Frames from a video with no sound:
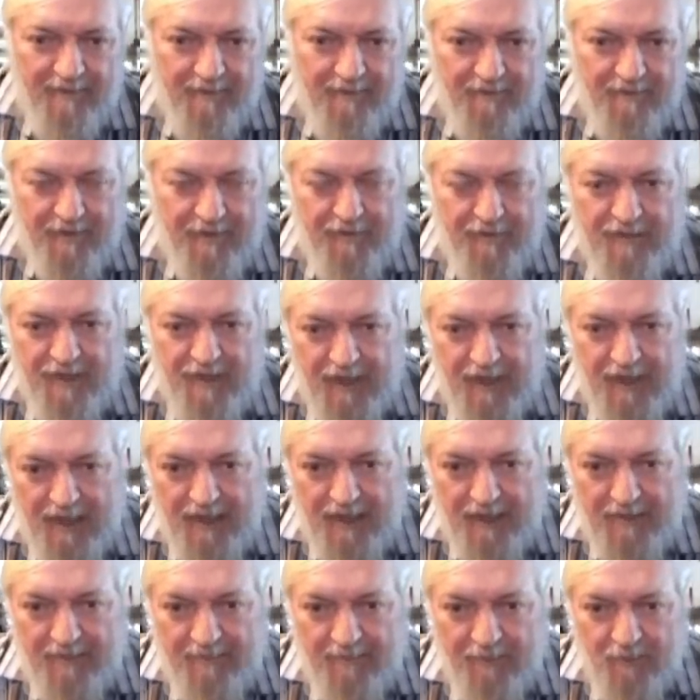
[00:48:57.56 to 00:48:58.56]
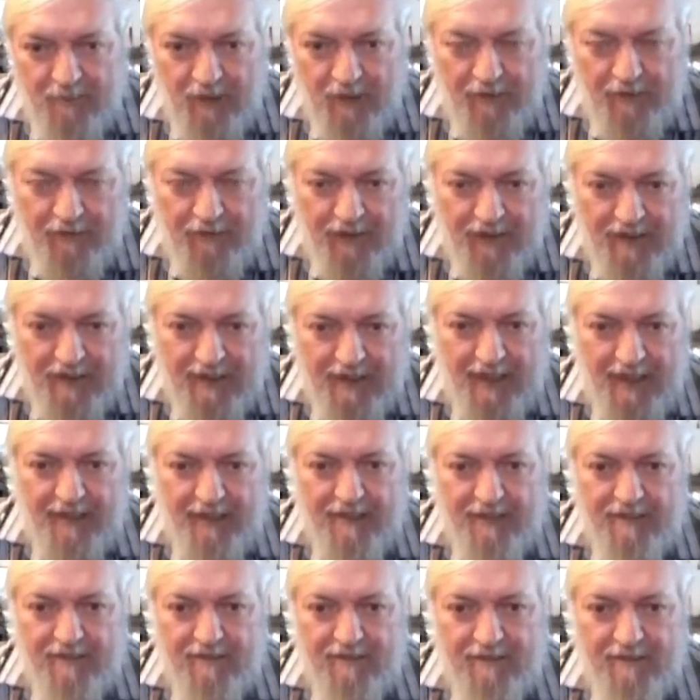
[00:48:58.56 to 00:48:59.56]
15 Willifant
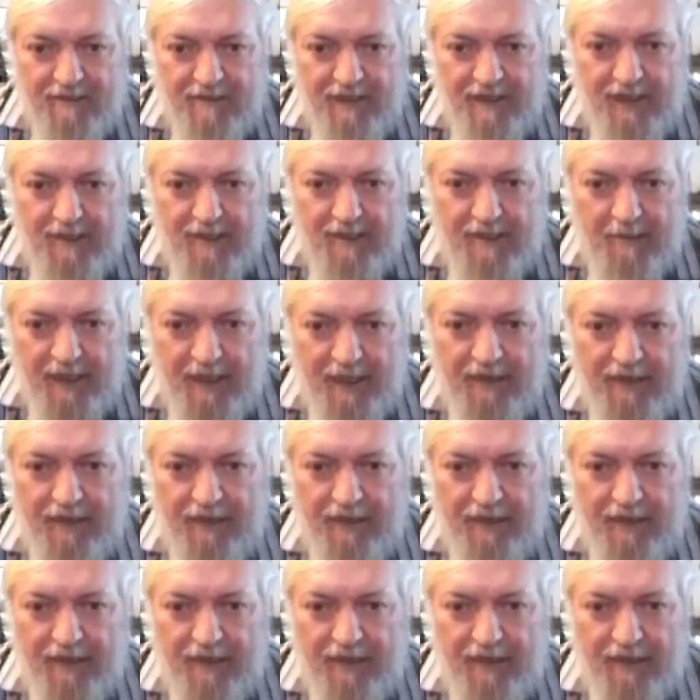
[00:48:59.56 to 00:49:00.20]
tanks down the main